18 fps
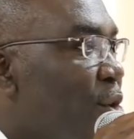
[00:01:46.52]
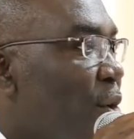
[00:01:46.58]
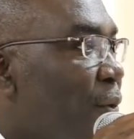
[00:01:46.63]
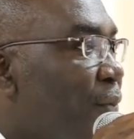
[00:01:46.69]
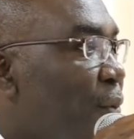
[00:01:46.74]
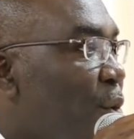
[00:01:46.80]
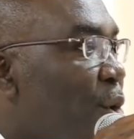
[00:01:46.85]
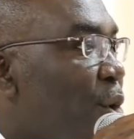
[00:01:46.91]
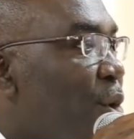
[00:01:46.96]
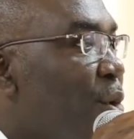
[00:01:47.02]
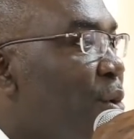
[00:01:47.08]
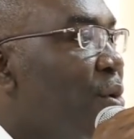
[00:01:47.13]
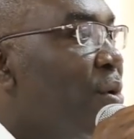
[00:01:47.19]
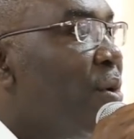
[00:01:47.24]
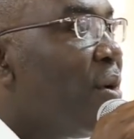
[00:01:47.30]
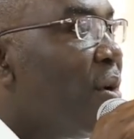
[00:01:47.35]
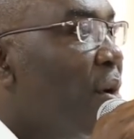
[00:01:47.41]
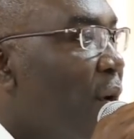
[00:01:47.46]
on your
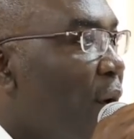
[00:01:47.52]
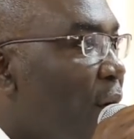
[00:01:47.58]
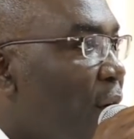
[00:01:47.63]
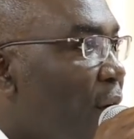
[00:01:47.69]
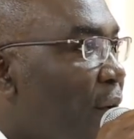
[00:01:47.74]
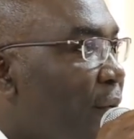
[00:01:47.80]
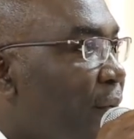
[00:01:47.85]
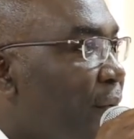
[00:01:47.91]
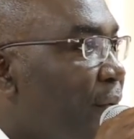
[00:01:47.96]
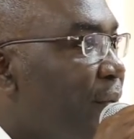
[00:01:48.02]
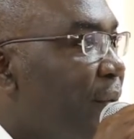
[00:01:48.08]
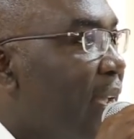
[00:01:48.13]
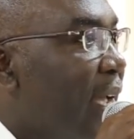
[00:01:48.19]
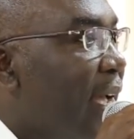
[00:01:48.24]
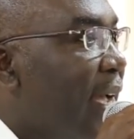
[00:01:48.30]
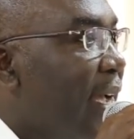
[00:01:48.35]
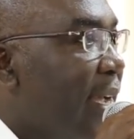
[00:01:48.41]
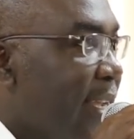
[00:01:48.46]
phone or
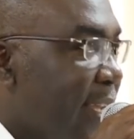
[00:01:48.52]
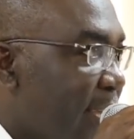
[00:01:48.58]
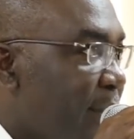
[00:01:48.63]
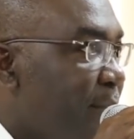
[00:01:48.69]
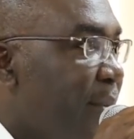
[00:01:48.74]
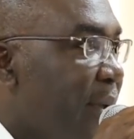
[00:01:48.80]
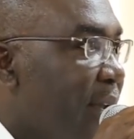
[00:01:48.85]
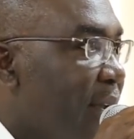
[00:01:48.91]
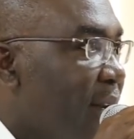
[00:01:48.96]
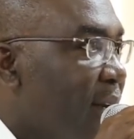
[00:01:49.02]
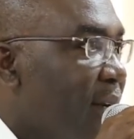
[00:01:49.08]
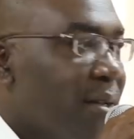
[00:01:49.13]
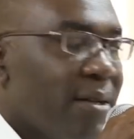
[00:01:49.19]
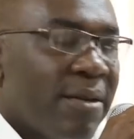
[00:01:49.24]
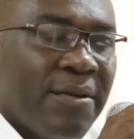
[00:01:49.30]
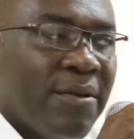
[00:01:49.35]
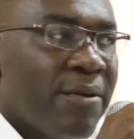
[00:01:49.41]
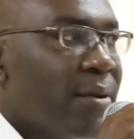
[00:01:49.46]
via email.
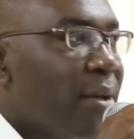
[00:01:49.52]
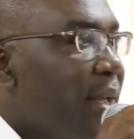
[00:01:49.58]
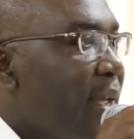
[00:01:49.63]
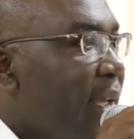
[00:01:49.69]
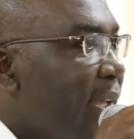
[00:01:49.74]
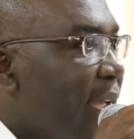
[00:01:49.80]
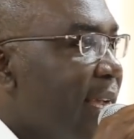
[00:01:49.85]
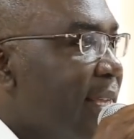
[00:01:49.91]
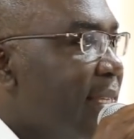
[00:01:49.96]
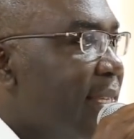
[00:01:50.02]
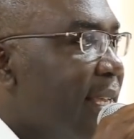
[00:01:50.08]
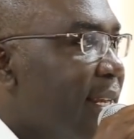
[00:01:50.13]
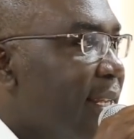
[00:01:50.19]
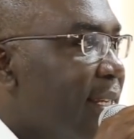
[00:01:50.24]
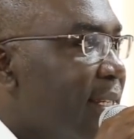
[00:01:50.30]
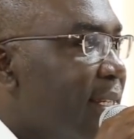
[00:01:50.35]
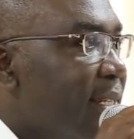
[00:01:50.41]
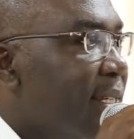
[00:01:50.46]

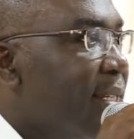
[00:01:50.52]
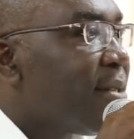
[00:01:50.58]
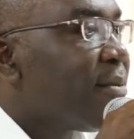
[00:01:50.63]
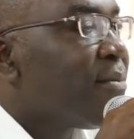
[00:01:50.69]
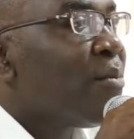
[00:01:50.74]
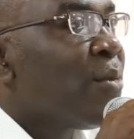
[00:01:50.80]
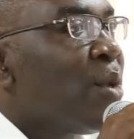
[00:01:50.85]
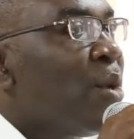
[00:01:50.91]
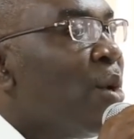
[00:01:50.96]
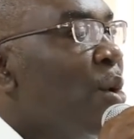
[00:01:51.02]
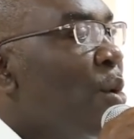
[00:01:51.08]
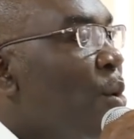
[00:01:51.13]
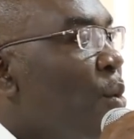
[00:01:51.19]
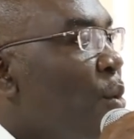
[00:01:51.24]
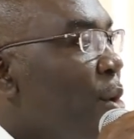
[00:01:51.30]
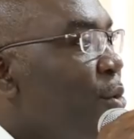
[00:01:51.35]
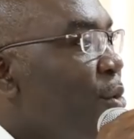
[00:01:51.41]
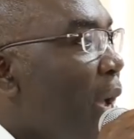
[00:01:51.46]
Excellent.
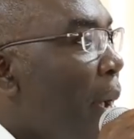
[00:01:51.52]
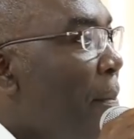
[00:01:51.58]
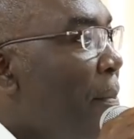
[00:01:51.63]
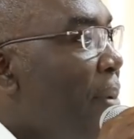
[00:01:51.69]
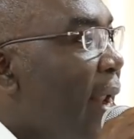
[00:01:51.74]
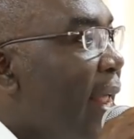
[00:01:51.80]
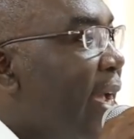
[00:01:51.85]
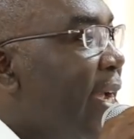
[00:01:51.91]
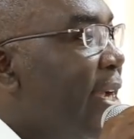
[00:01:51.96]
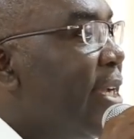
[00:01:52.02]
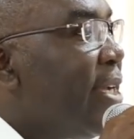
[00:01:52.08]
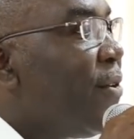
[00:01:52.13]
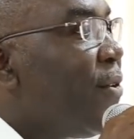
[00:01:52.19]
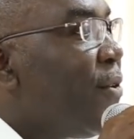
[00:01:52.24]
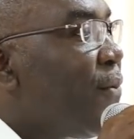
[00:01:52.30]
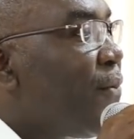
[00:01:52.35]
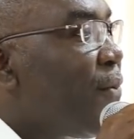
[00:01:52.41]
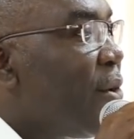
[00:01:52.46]
When you
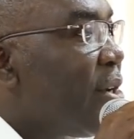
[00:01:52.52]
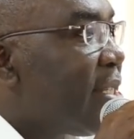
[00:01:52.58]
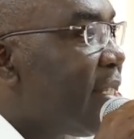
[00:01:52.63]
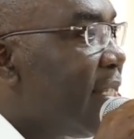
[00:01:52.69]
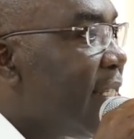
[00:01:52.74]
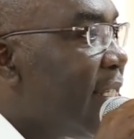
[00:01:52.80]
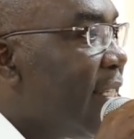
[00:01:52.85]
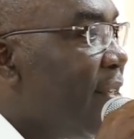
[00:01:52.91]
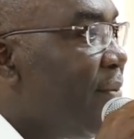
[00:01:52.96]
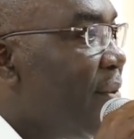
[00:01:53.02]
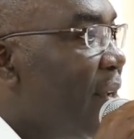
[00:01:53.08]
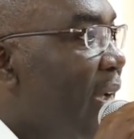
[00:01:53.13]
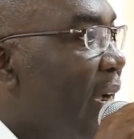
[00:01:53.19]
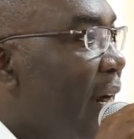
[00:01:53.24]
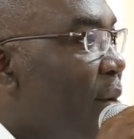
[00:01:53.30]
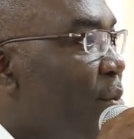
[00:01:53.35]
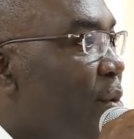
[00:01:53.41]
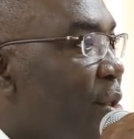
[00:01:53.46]
apply for a
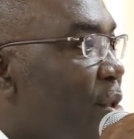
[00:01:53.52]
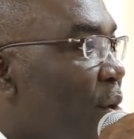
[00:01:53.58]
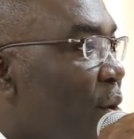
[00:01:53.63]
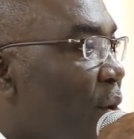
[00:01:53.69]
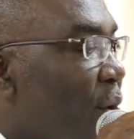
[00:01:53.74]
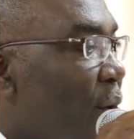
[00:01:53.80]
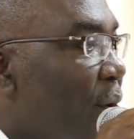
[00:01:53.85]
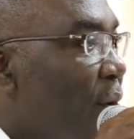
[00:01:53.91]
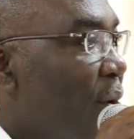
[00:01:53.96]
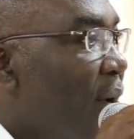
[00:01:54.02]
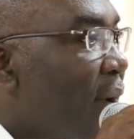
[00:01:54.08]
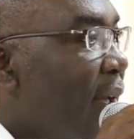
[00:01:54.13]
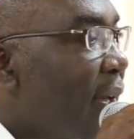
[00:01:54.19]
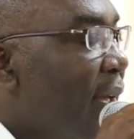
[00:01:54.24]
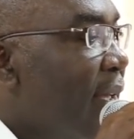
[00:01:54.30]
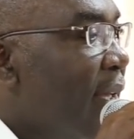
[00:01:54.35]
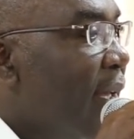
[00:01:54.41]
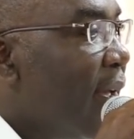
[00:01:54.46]
CCVR with your
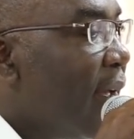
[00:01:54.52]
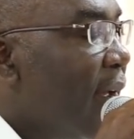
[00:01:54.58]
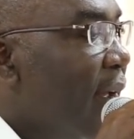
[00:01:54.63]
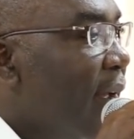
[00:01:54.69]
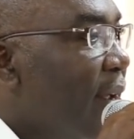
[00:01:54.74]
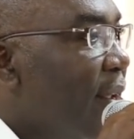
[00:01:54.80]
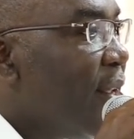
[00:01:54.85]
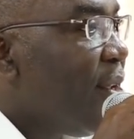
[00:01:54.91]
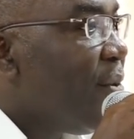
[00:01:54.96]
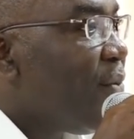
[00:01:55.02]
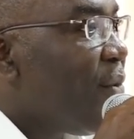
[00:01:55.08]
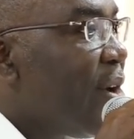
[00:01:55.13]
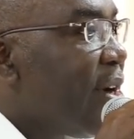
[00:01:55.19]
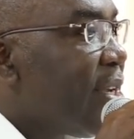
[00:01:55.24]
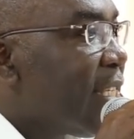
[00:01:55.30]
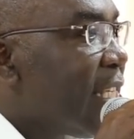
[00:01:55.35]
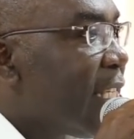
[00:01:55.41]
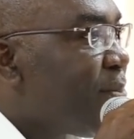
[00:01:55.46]

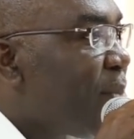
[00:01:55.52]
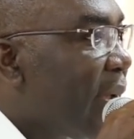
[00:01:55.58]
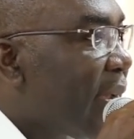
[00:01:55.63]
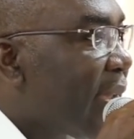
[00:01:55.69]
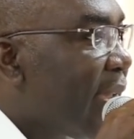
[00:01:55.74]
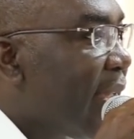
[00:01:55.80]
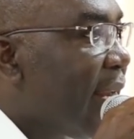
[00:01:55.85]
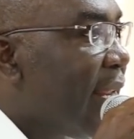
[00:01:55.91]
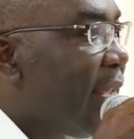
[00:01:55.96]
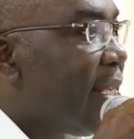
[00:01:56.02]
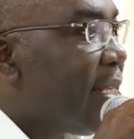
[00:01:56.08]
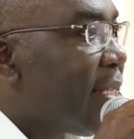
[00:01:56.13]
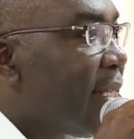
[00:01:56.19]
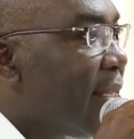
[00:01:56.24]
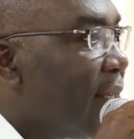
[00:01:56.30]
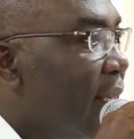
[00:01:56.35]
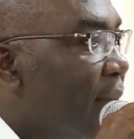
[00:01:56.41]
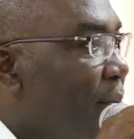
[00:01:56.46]
invoices, parking
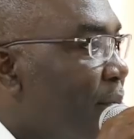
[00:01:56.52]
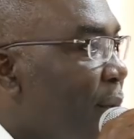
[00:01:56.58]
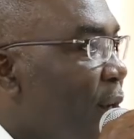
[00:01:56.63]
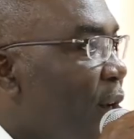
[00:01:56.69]
list,